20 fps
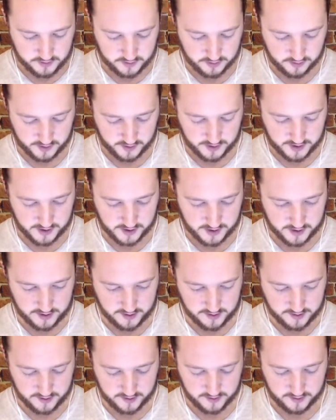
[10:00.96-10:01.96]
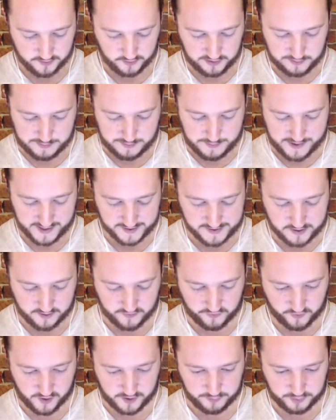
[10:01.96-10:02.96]
Okay. I really want to peck it down in
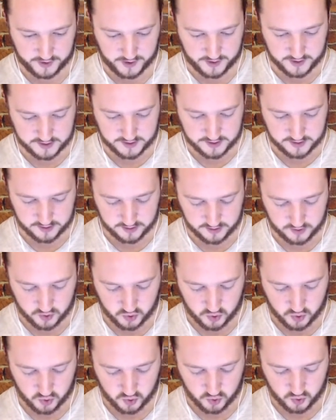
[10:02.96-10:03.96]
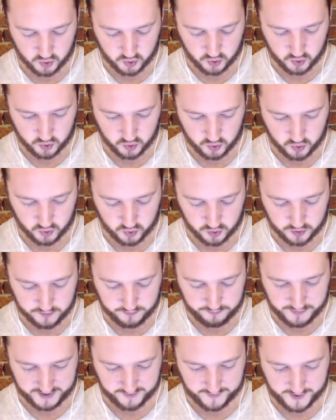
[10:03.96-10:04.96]
front, please.
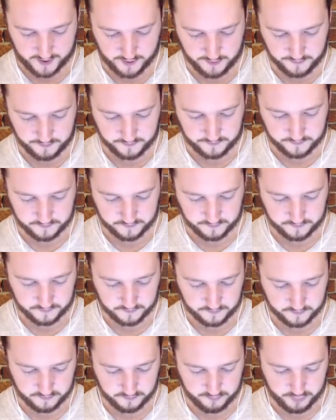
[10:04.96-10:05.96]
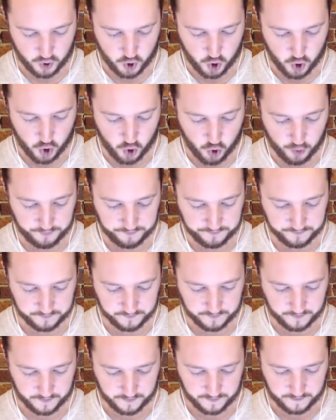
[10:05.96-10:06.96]
Peck it right here. Boom.
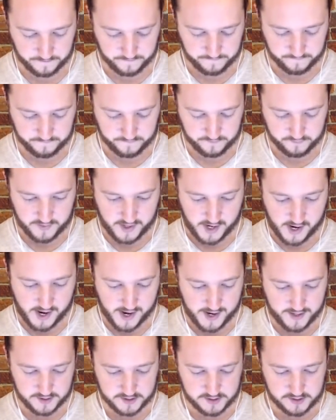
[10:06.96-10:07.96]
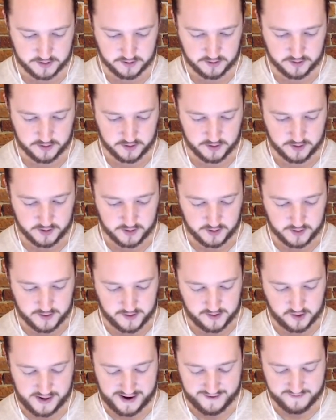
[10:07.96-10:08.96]
Nice.
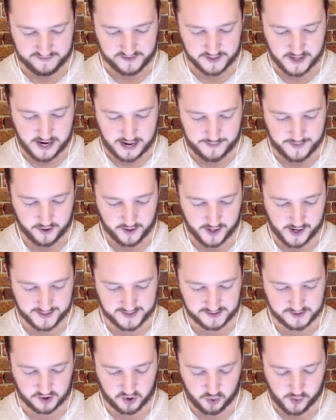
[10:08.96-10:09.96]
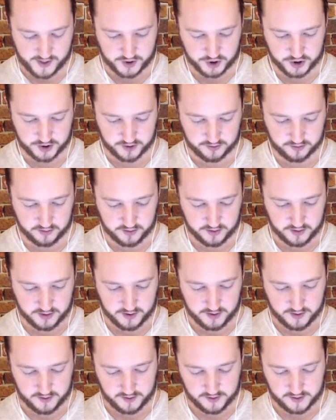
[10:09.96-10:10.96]
Do we have enough time here, guys? That's the question.
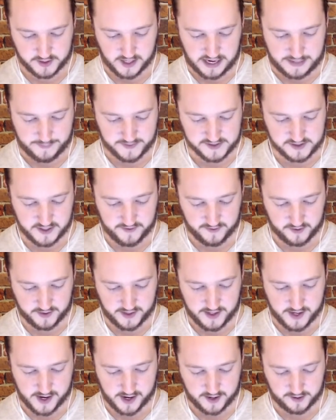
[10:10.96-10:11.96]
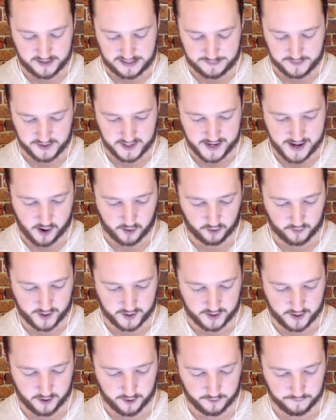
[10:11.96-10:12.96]
Time is the, the uh, name of the hour right
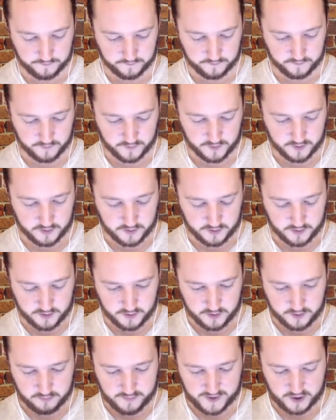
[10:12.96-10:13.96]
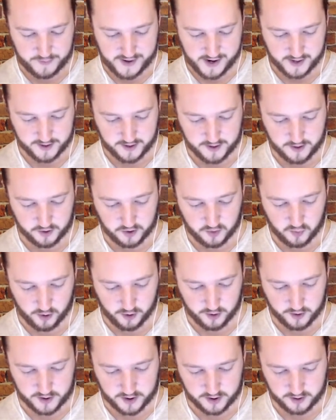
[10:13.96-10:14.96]
here. Miner back here to
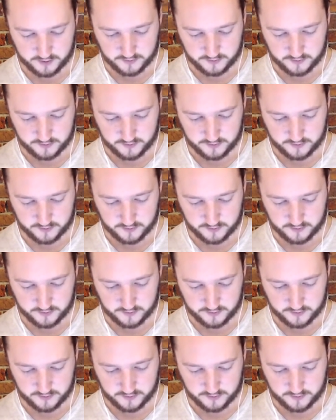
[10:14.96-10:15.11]
work.